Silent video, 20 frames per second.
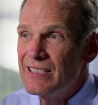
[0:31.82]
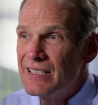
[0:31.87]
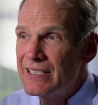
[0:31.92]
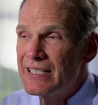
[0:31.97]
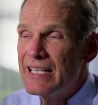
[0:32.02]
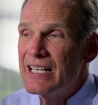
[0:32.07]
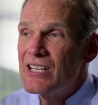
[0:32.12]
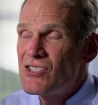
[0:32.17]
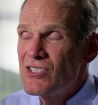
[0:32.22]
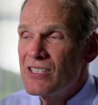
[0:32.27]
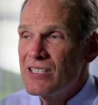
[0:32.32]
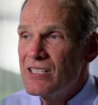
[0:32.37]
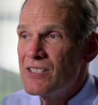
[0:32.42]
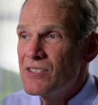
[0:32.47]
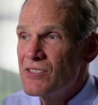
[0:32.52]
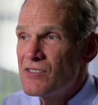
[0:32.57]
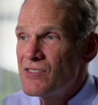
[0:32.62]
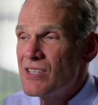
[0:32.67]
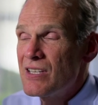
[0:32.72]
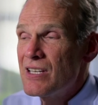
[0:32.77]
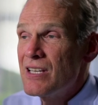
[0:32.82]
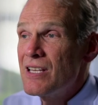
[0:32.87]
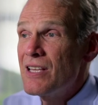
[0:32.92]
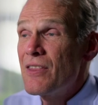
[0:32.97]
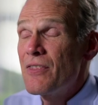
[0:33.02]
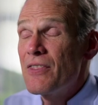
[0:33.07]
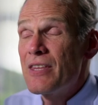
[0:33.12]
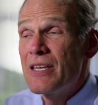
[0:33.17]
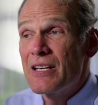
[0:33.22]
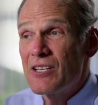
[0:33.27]
Litigation is
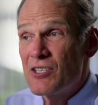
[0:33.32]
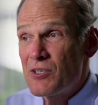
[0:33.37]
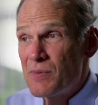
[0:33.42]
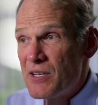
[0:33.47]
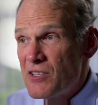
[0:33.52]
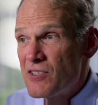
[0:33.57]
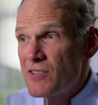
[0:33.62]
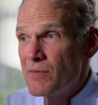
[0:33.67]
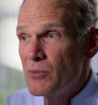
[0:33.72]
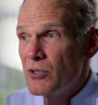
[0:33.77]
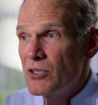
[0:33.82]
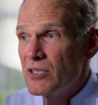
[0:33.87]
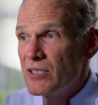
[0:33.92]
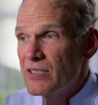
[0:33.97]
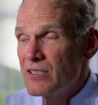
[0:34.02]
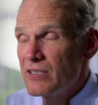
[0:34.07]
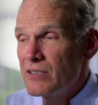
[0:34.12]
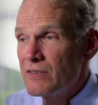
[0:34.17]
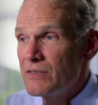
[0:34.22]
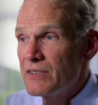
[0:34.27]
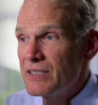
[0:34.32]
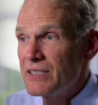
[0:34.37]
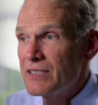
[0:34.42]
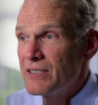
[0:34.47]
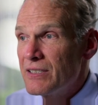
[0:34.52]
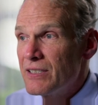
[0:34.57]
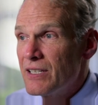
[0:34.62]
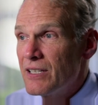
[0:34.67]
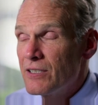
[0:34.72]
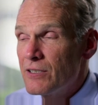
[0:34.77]
the expensive part of a
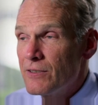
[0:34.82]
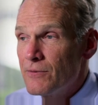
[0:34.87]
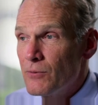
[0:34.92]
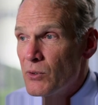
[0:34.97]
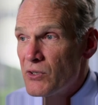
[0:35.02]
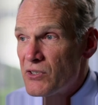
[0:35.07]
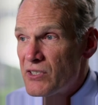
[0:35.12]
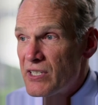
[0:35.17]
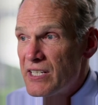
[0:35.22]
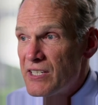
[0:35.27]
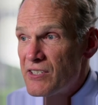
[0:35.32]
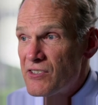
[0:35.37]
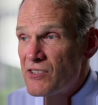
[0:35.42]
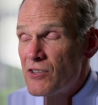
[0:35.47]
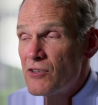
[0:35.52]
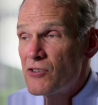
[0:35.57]
divorce case.